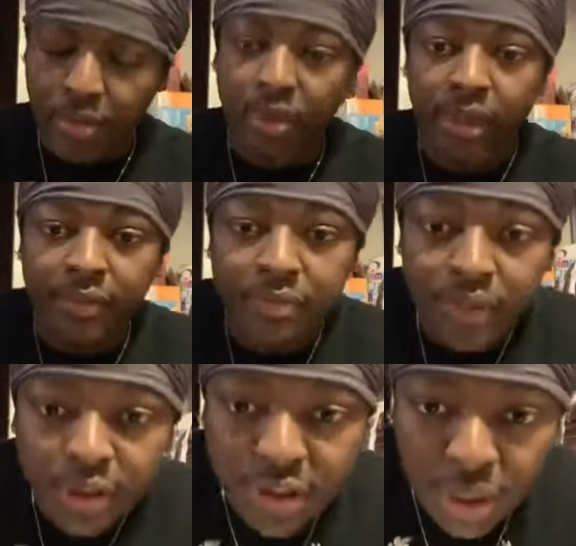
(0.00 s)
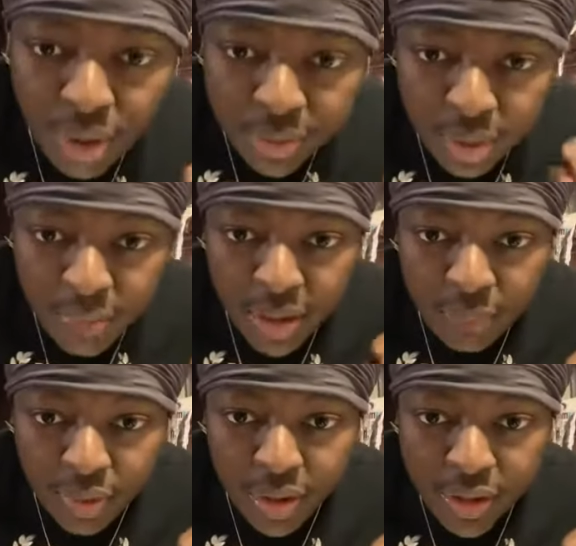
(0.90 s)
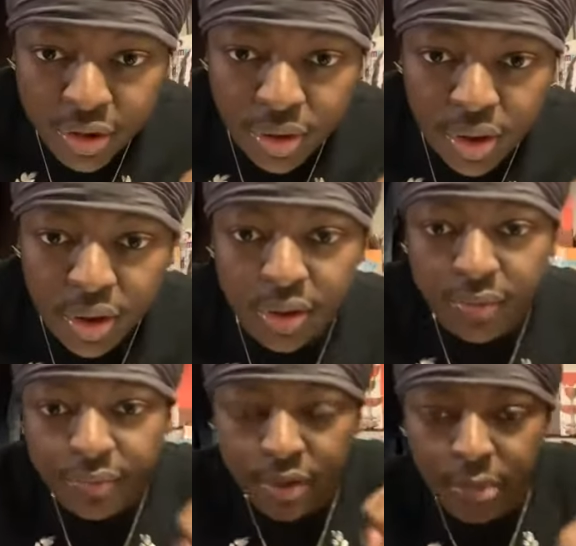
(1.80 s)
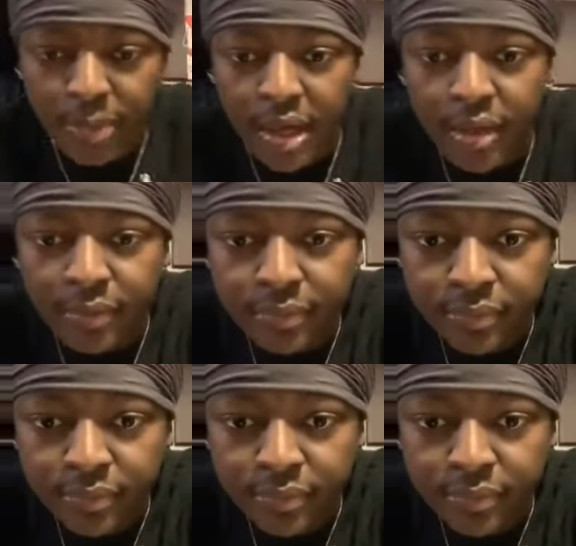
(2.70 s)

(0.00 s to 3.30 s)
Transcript: right? Shalom to the mighty brother H. Uh, Gabar.